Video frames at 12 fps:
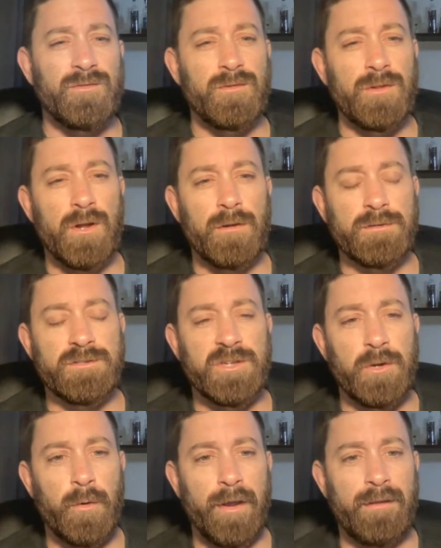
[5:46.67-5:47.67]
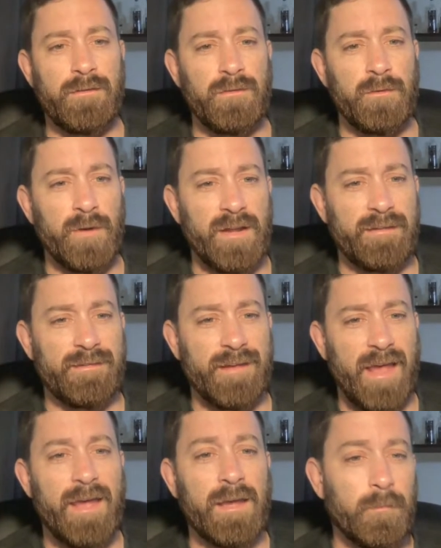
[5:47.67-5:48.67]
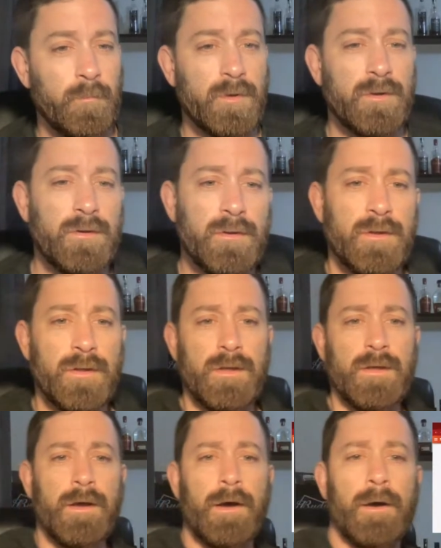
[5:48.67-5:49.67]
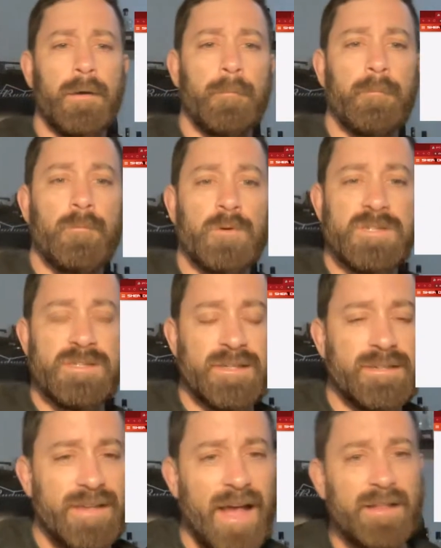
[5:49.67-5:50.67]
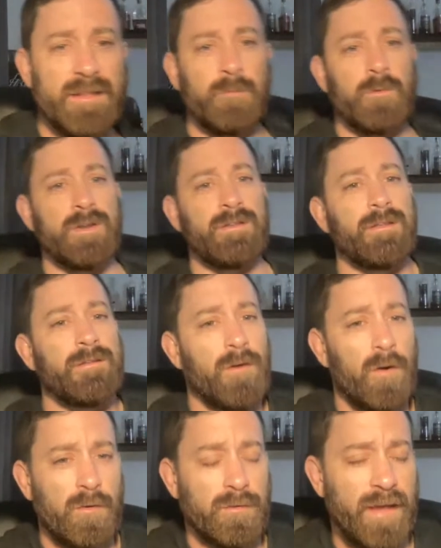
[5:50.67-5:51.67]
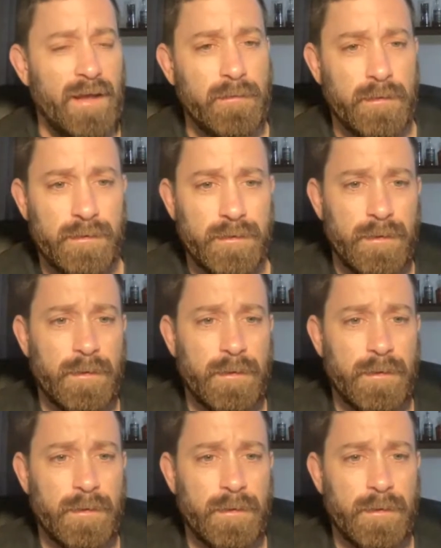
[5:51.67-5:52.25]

lulls you into his game, which is exactly what he did to Arnold Allen.